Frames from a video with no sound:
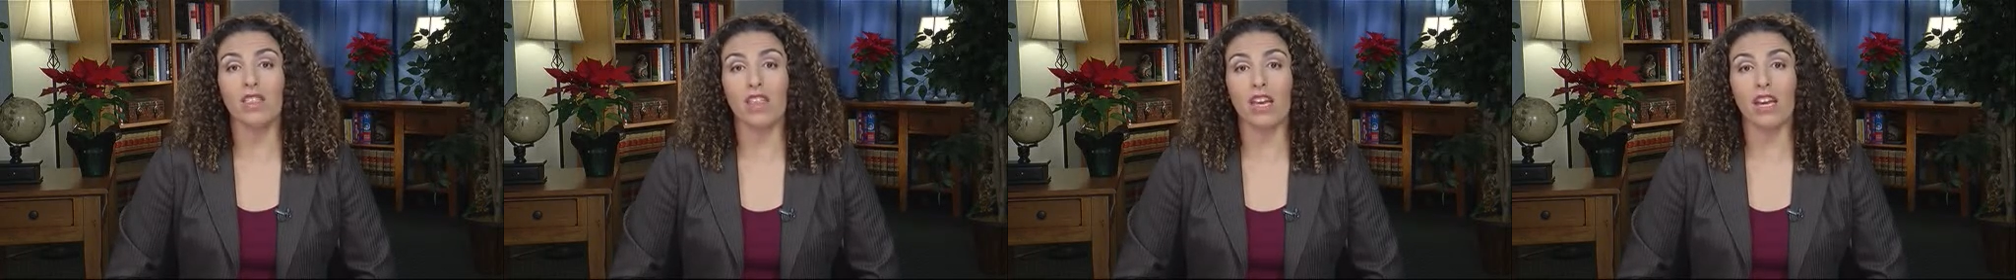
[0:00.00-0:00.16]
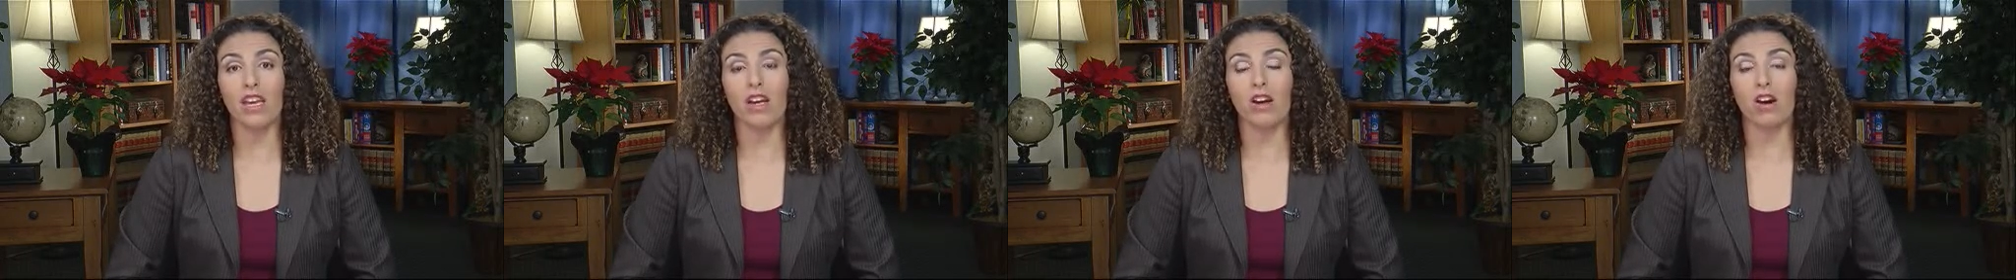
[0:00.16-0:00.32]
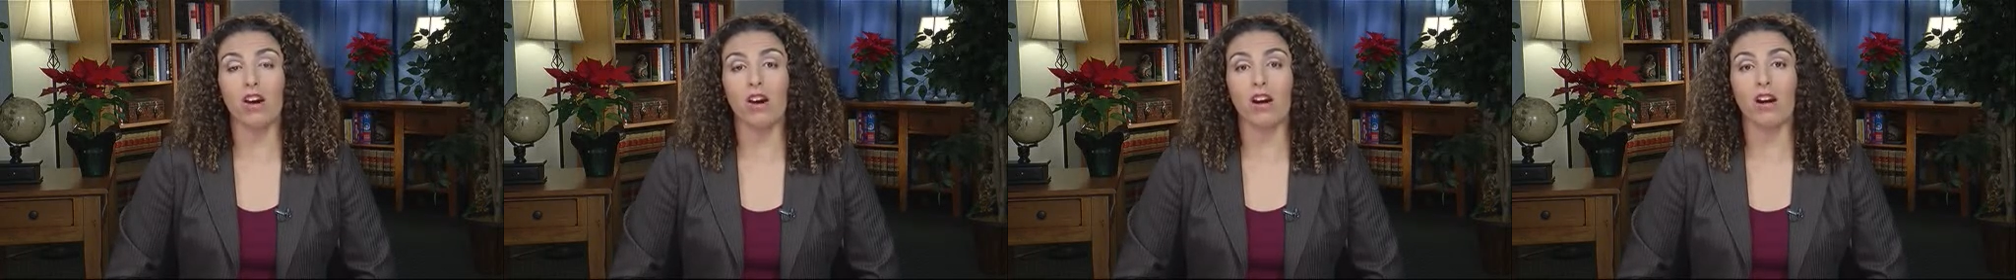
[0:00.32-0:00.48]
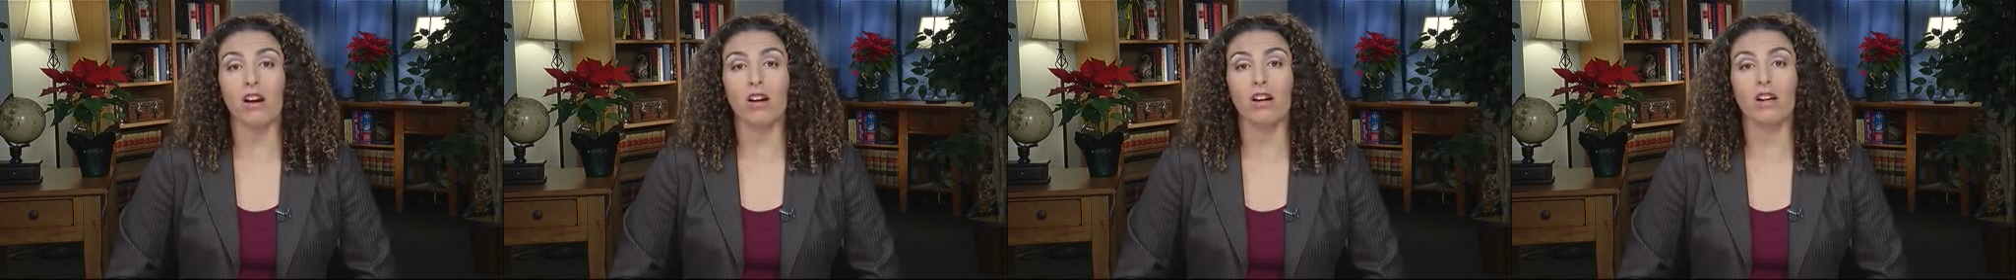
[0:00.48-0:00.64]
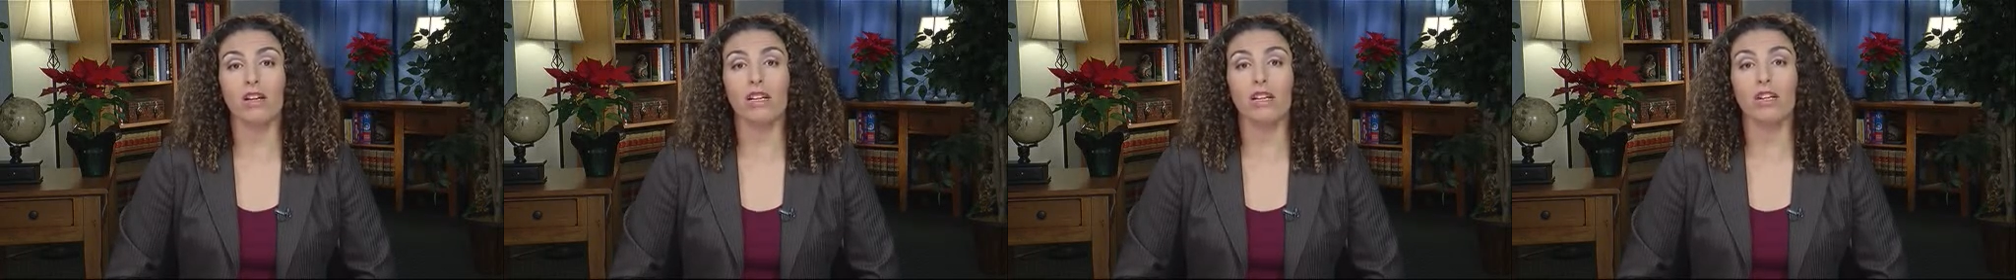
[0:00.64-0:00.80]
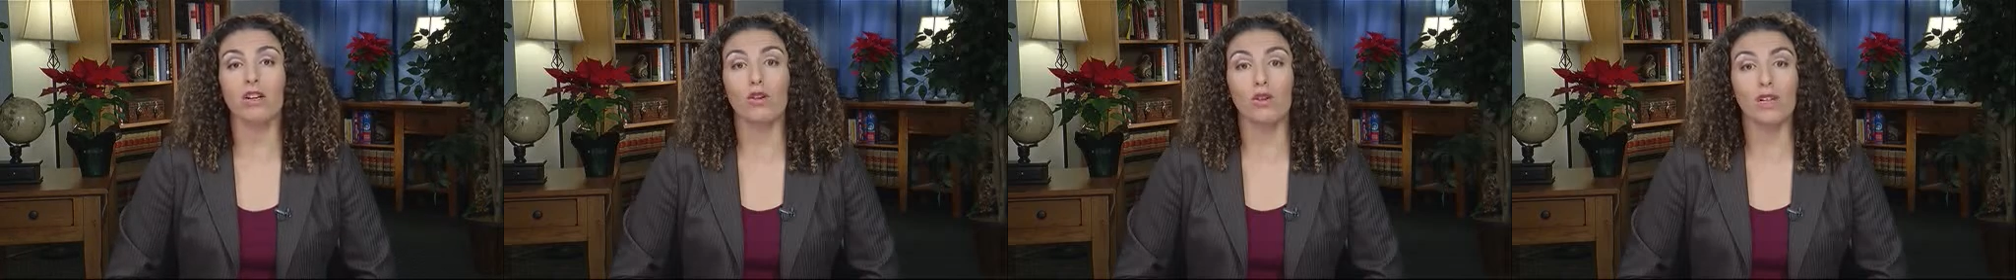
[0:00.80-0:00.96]
they are
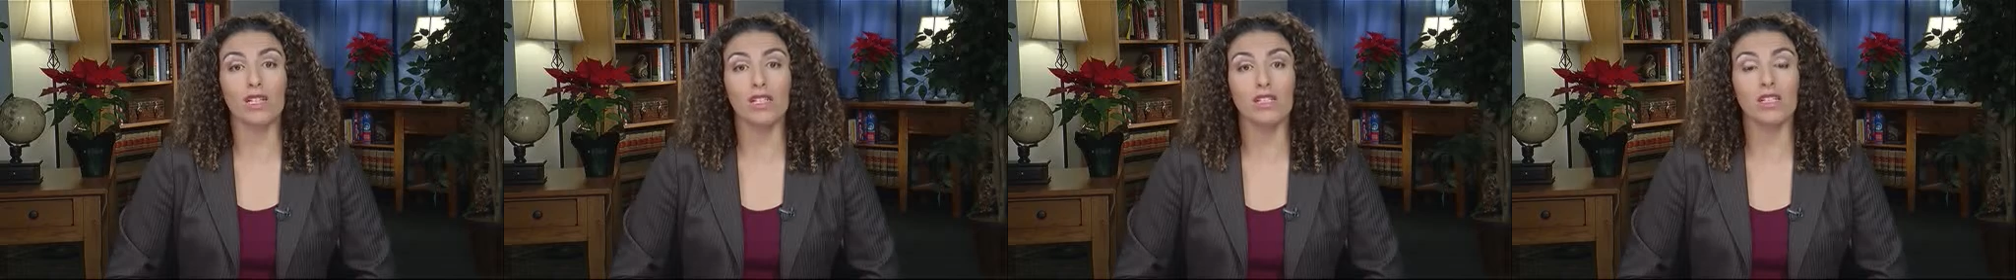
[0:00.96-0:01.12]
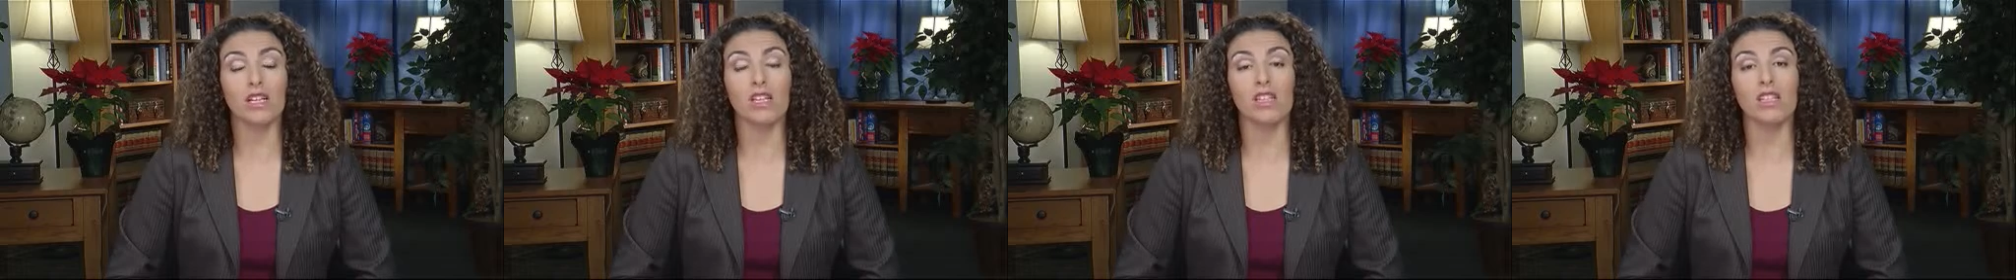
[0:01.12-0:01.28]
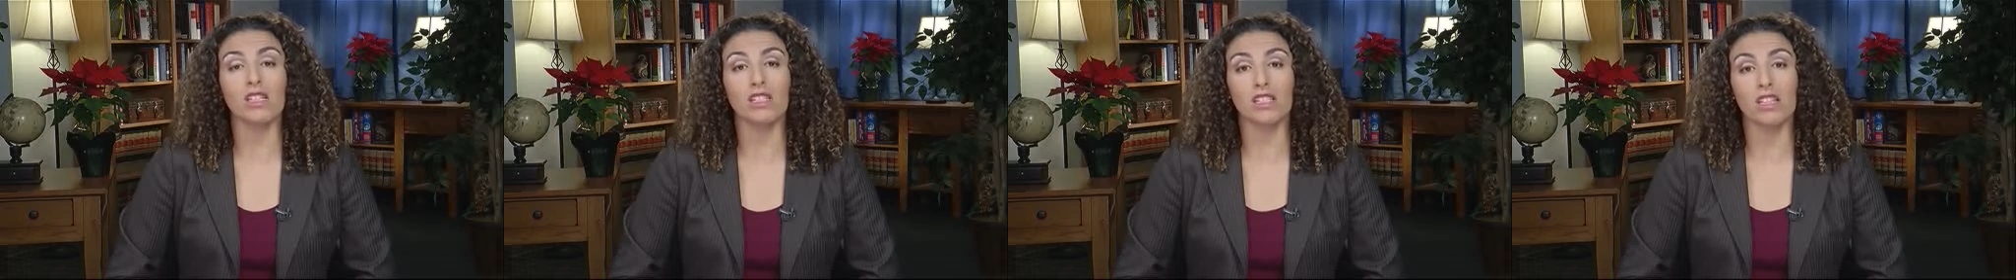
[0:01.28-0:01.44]
increasing the